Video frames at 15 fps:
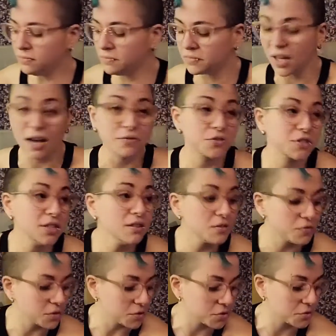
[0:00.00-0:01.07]
I've seen the
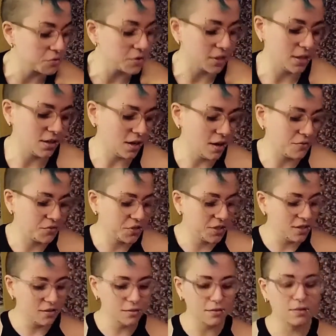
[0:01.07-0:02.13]
first three. I've
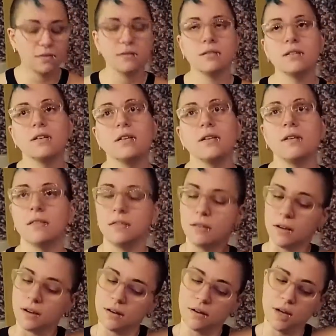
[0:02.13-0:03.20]
seen
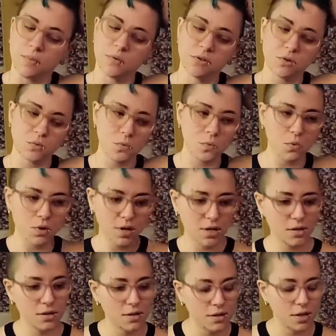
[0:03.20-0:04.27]
episode
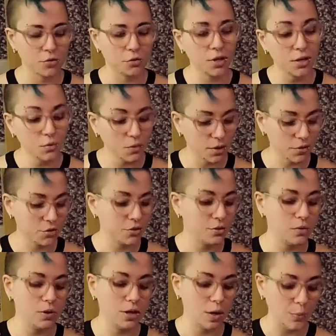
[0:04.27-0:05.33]
1. I tried to watch 2
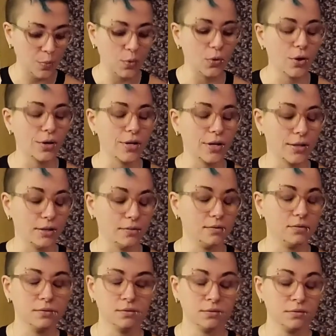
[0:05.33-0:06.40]
and got bored and
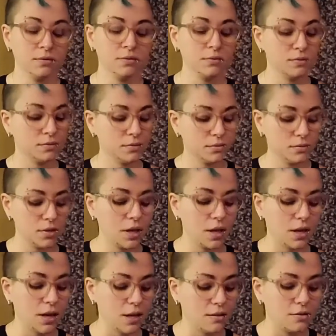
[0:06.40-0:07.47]
kind
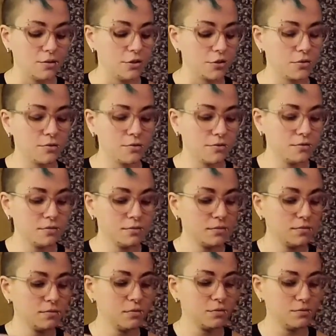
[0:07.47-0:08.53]
of had to just,
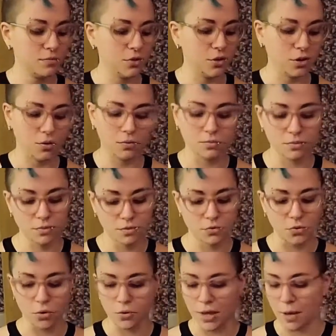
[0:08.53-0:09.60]
you know,
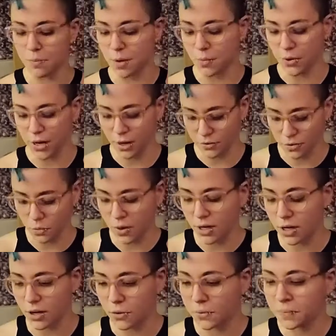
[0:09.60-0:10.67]
throw that memory out the
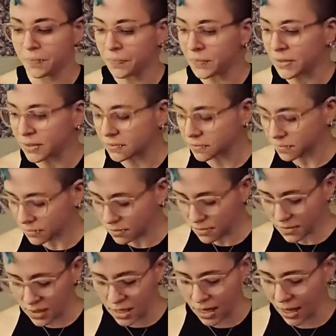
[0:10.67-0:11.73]
window.
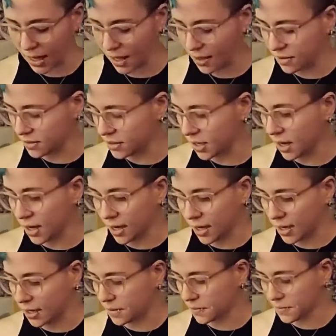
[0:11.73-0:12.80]
And
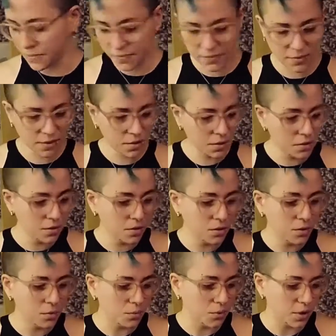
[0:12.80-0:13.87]
I
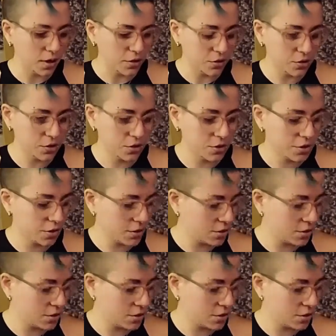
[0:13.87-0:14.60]
watched